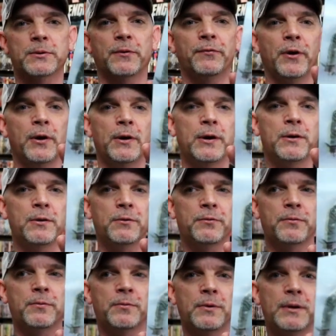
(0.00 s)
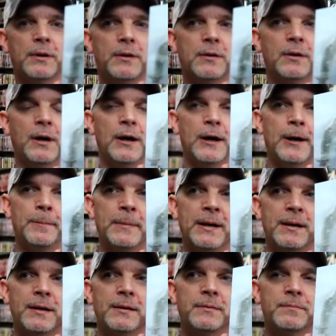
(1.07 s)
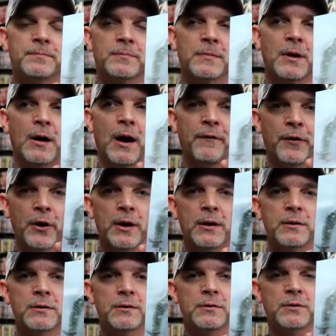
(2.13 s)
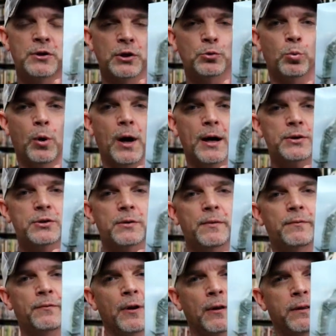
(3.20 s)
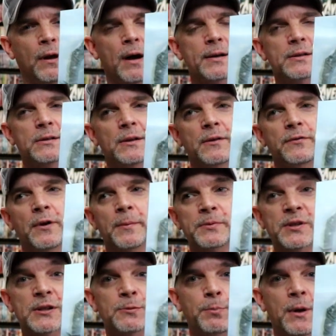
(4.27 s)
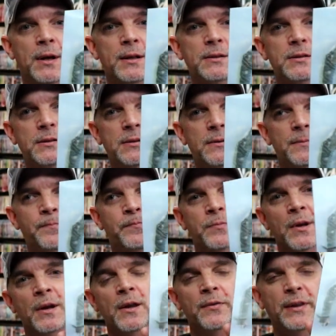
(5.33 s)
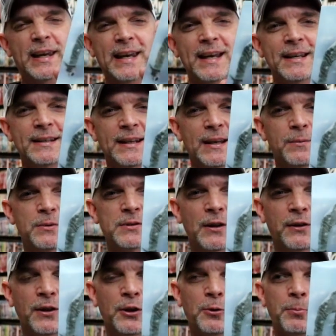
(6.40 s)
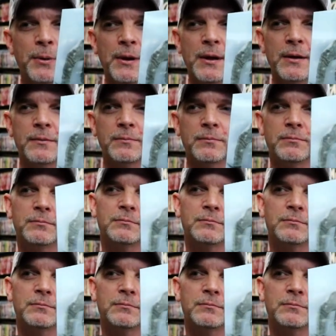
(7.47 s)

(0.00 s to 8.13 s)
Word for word: was a very um, a very good watch. Lots of um, suspense. The ending was a little bit